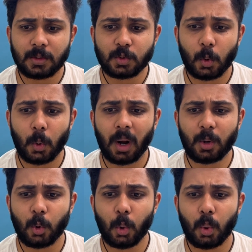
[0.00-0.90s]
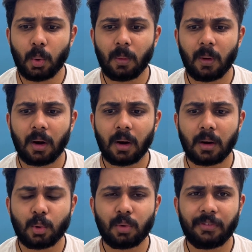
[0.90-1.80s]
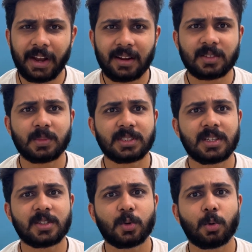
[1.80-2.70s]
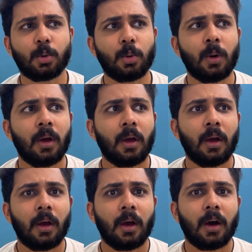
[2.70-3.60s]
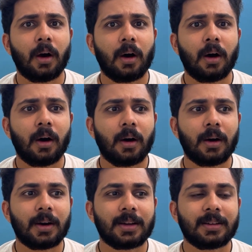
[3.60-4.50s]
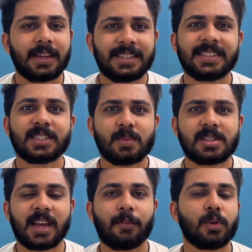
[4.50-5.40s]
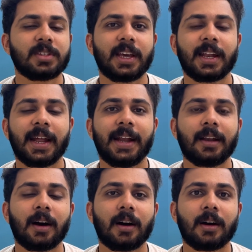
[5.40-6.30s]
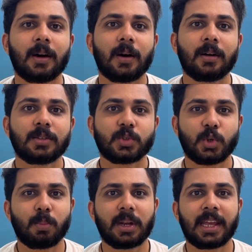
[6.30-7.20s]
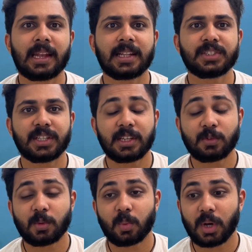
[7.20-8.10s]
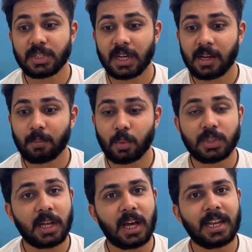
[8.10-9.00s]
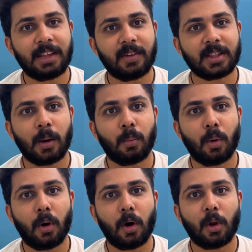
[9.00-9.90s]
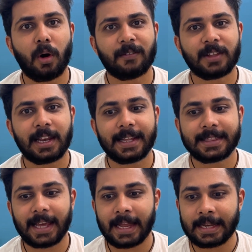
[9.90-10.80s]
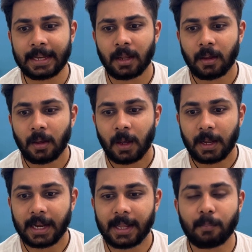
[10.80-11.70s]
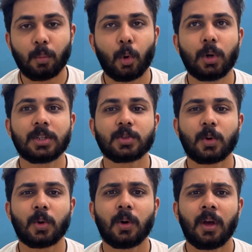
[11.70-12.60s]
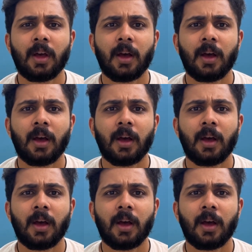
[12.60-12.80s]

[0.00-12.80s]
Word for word: So uh, two uh, two freak dismissals, two uh, easy dismissals I would say, right? Uh, Shubman Gill and Cheteshwar Pujara leaving the ball off the length and getting bowled. So